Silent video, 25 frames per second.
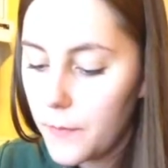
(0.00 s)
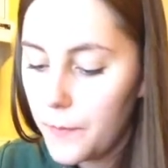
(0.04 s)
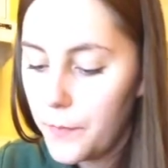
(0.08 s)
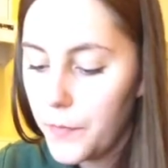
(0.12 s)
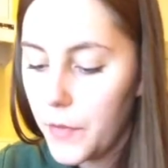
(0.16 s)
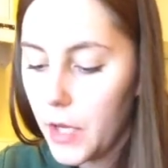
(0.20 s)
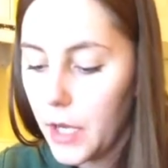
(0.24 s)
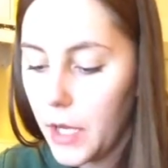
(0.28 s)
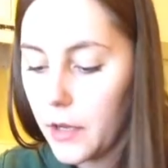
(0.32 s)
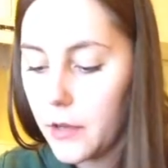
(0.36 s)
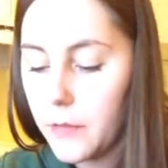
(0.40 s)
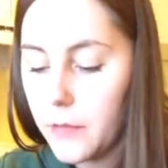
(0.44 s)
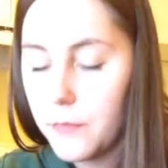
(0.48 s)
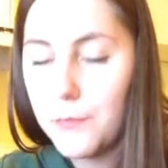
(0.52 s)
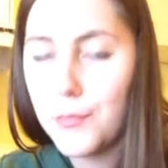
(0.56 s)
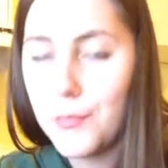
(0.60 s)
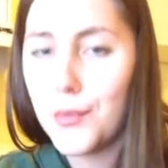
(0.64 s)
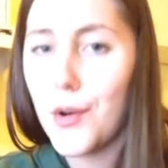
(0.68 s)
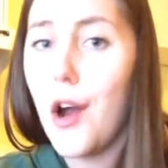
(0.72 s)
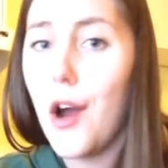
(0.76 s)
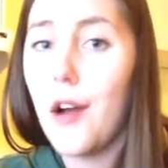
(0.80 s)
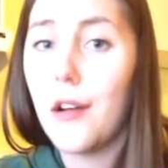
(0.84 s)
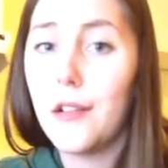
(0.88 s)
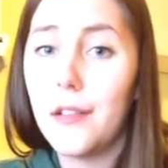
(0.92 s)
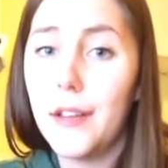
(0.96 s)
Like
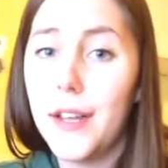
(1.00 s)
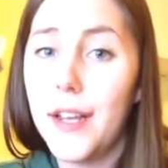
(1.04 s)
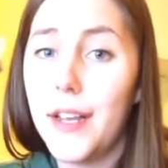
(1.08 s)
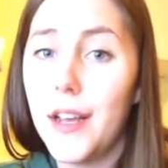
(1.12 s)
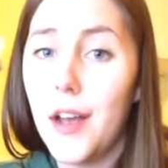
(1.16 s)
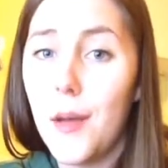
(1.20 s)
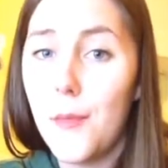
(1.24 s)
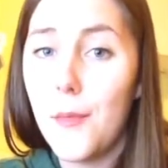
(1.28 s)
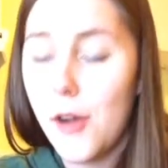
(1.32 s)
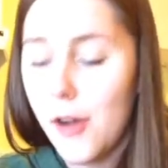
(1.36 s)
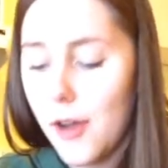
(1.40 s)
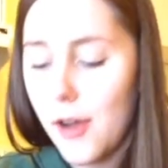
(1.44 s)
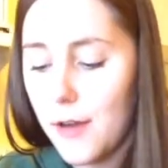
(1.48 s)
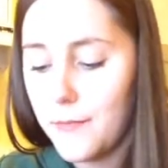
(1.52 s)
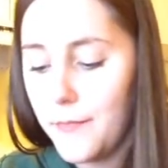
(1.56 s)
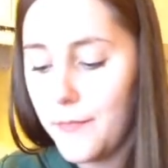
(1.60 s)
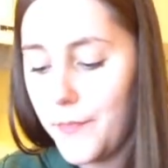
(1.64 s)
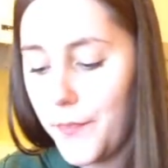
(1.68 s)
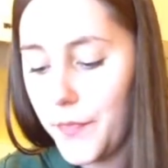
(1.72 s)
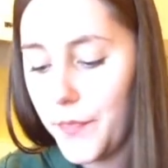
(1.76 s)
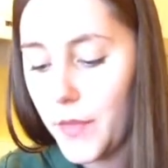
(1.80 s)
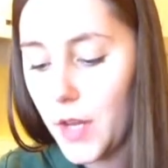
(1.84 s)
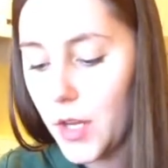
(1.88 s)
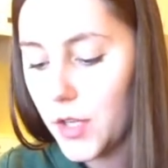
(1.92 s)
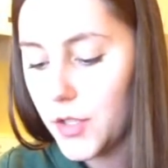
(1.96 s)
broccoli, come on,
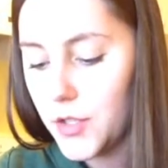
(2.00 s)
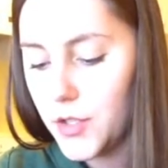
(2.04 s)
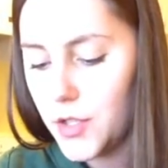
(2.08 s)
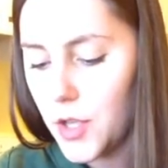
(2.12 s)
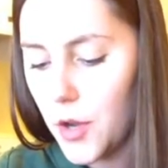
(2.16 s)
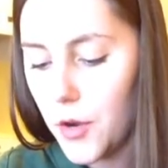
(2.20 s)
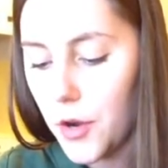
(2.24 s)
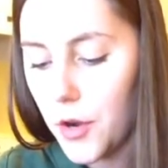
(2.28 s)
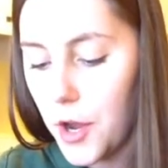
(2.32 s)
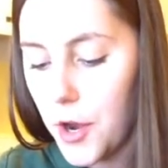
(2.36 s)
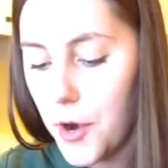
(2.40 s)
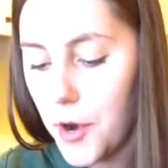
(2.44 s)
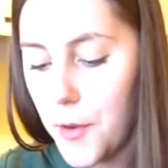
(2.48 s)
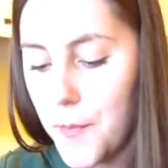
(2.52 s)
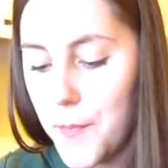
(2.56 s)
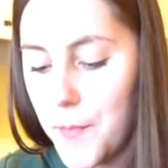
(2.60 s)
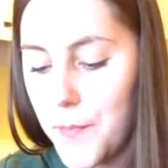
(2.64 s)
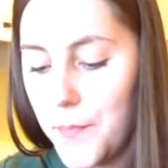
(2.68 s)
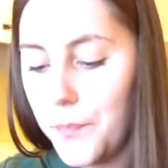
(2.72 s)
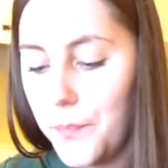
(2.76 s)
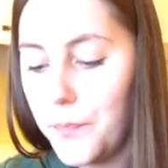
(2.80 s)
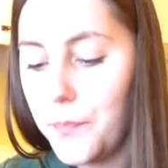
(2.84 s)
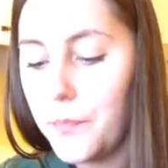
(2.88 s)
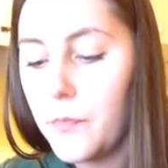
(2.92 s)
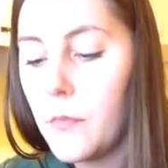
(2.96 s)
so good.
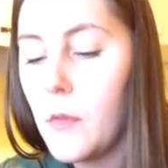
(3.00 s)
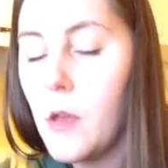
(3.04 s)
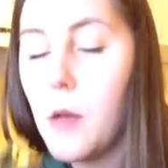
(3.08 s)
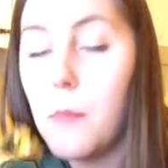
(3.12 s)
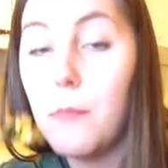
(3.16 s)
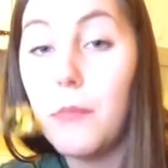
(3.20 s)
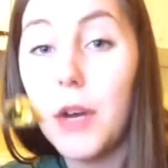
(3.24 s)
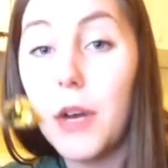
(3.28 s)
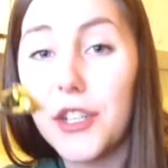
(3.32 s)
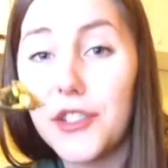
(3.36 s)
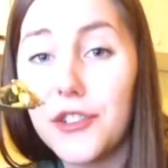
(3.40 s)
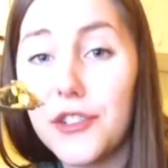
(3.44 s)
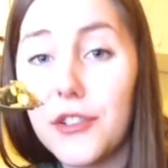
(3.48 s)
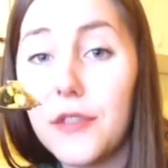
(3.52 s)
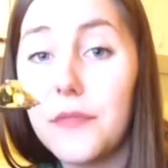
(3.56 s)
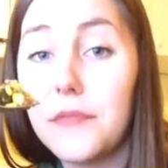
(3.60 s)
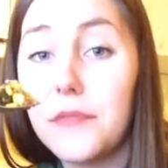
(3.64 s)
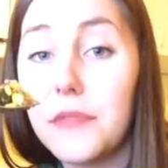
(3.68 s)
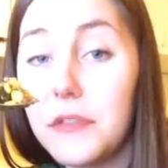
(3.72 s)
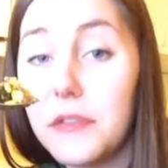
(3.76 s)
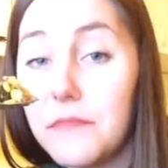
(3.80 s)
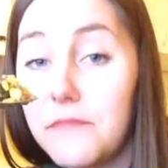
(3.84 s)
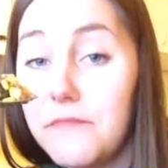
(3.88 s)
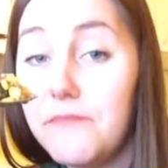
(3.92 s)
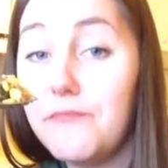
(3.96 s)
Mushrooms,